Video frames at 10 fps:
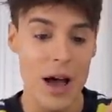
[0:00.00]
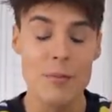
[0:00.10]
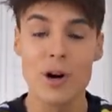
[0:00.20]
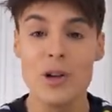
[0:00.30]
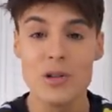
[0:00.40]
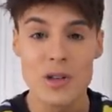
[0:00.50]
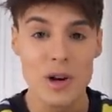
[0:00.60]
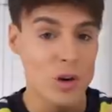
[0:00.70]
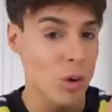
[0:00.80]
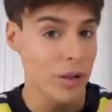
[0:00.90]
I'm gonna use
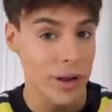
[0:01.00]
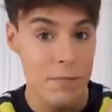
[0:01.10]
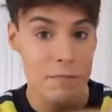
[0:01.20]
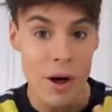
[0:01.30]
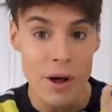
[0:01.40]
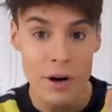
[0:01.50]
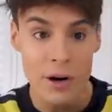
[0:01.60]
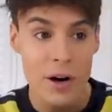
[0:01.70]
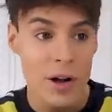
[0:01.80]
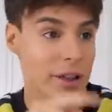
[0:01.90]
good quality
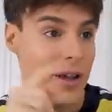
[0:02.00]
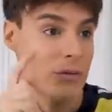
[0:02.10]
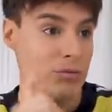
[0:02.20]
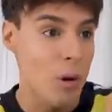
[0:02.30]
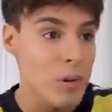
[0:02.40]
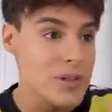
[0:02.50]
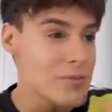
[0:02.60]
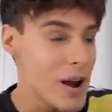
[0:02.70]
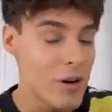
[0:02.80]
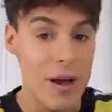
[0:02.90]
butter, like
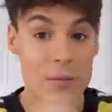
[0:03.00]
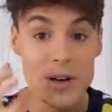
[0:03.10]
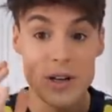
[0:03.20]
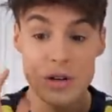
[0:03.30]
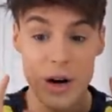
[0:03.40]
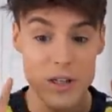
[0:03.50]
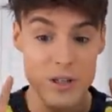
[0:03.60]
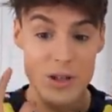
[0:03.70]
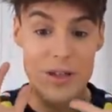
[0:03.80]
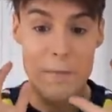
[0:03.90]
rosemary. I'm gonna try to
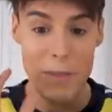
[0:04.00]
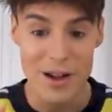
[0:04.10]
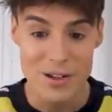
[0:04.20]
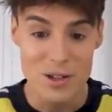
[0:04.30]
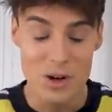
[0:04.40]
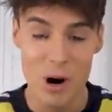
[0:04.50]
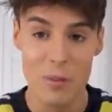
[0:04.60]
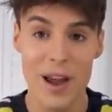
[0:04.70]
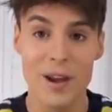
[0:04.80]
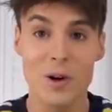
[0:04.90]
do the best job
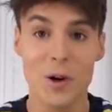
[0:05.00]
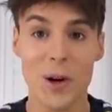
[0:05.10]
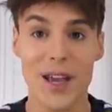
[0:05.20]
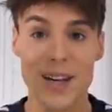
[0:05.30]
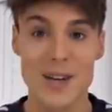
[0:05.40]
and cook it